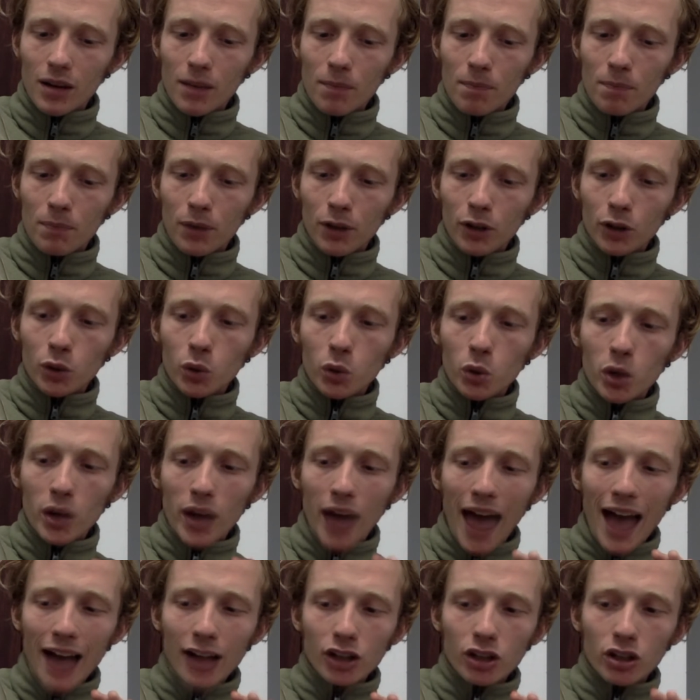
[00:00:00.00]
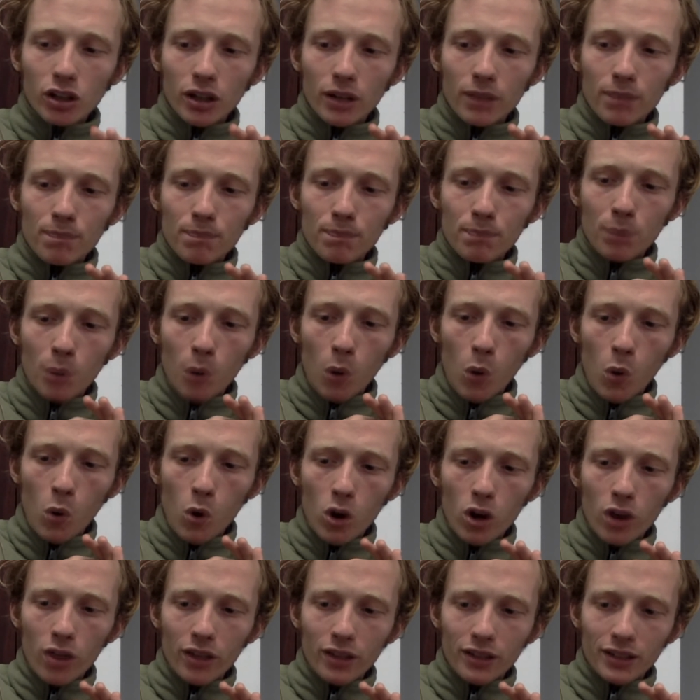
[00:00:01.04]
but you can actually pour
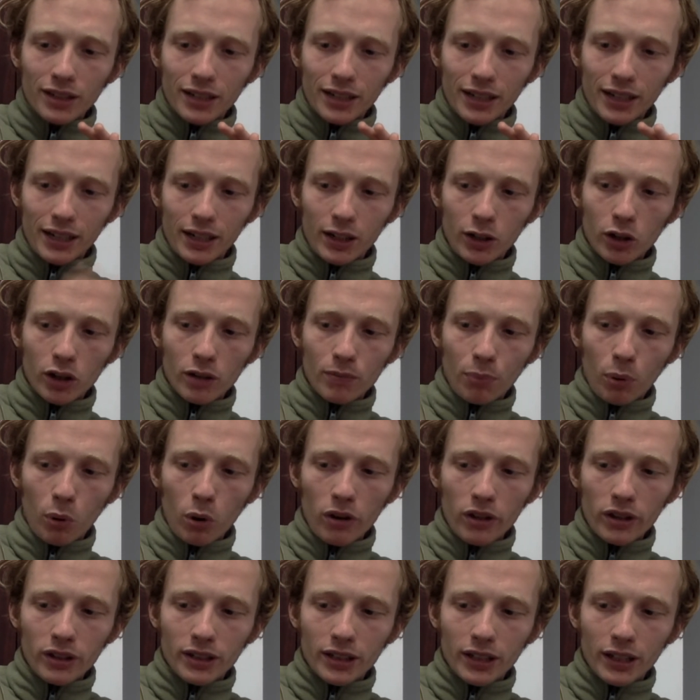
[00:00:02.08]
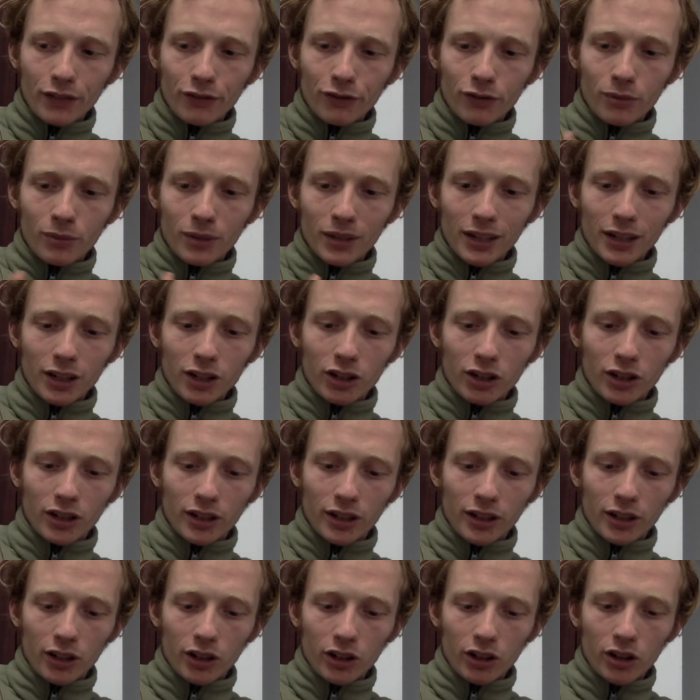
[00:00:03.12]
the tea. You can pour the tea from here to
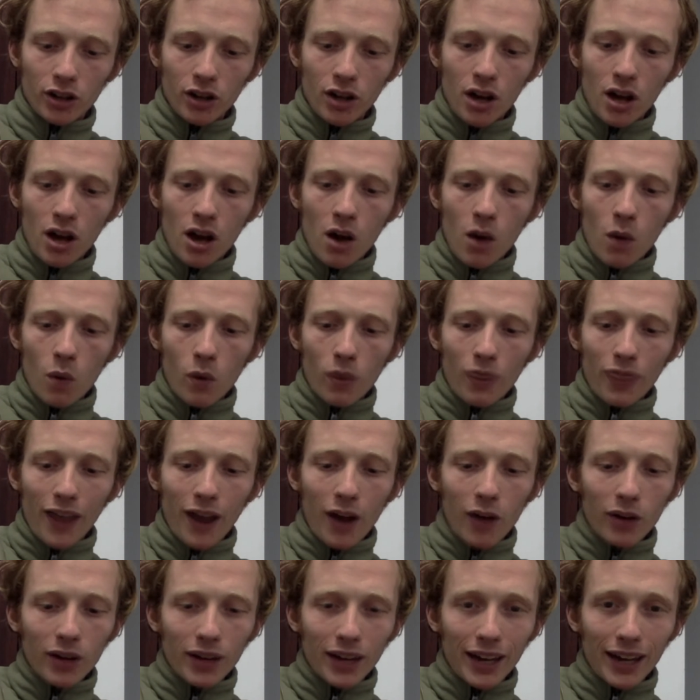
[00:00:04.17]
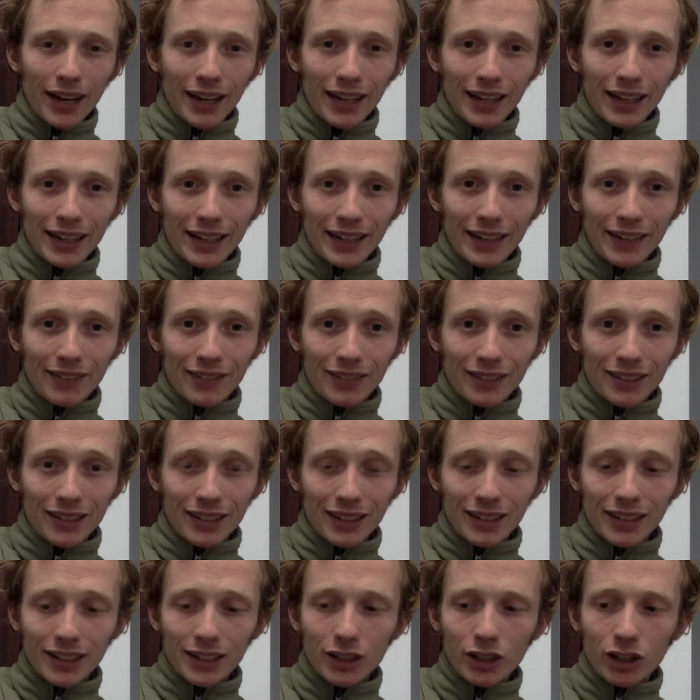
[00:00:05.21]
here without getting leaves into
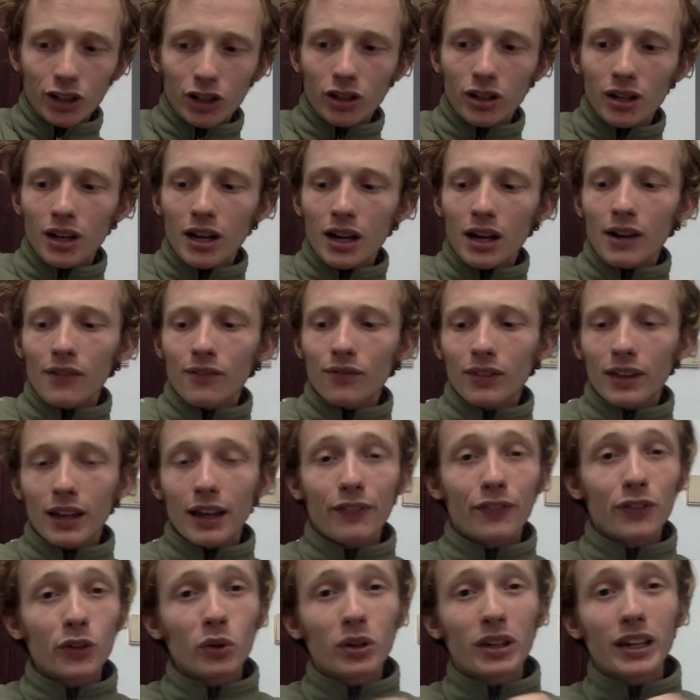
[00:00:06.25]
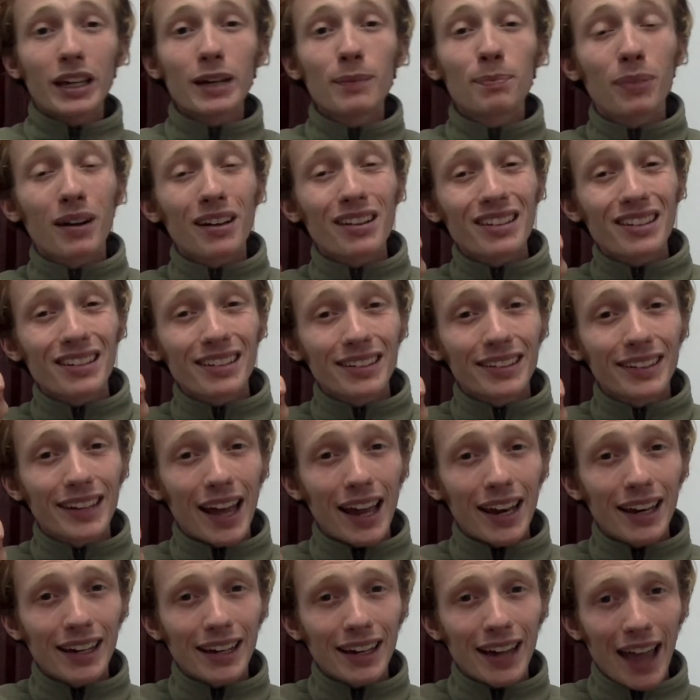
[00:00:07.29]
here if you keep a
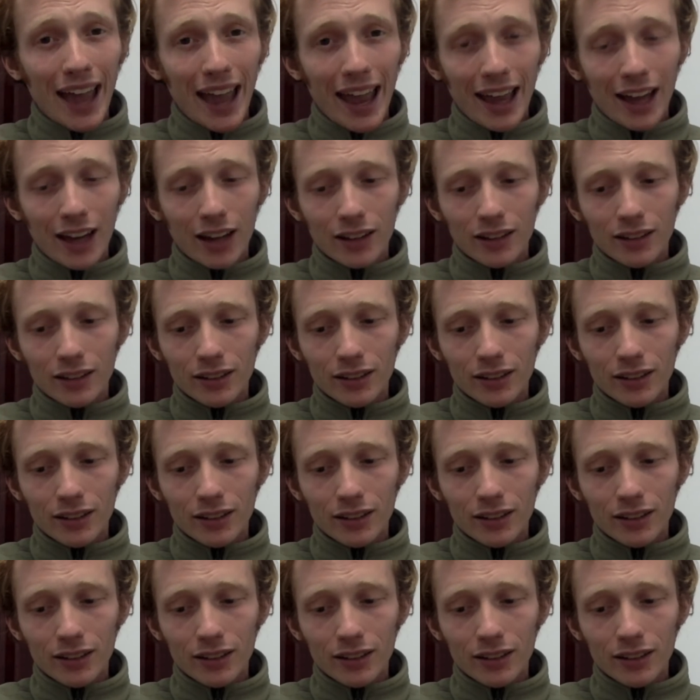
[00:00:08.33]
steady hand.